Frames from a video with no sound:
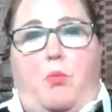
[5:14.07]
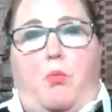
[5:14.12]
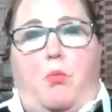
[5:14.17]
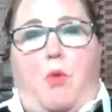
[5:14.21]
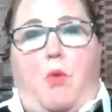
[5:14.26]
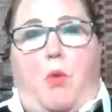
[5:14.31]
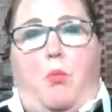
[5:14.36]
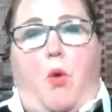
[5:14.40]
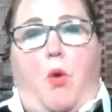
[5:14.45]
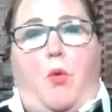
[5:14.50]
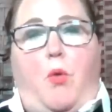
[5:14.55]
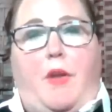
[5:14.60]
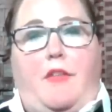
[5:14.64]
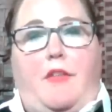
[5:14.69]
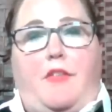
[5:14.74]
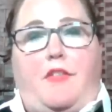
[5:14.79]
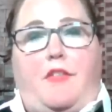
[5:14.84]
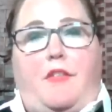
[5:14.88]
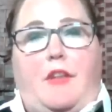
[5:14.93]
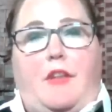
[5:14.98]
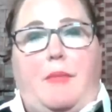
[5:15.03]

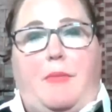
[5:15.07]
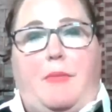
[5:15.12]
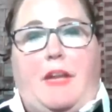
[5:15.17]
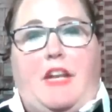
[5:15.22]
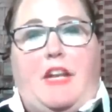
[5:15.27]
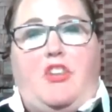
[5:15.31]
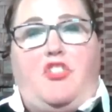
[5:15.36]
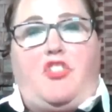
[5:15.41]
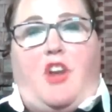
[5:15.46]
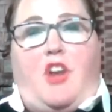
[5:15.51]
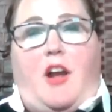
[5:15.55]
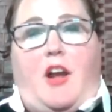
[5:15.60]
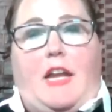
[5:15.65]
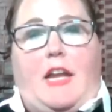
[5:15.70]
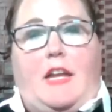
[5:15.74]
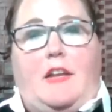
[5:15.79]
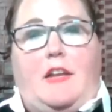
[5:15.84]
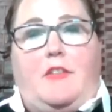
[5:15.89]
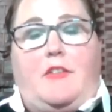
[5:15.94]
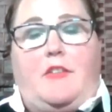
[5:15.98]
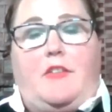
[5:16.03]
awoken sleeping
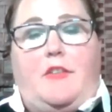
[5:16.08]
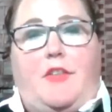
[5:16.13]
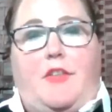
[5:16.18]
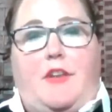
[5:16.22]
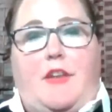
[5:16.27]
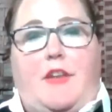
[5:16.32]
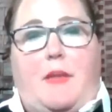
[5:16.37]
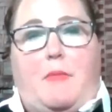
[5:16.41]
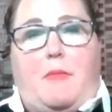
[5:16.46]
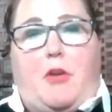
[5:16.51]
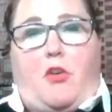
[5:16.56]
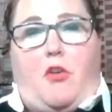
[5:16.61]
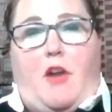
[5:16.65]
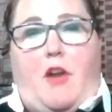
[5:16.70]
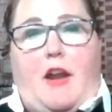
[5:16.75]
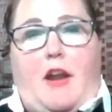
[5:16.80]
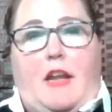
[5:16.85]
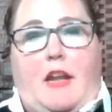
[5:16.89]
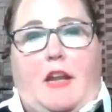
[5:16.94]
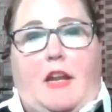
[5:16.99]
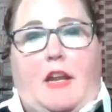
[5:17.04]
giant of the
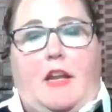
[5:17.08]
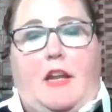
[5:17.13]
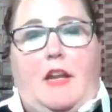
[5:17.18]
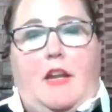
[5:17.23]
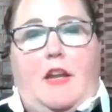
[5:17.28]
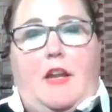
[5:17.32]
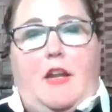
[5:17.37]
Democratic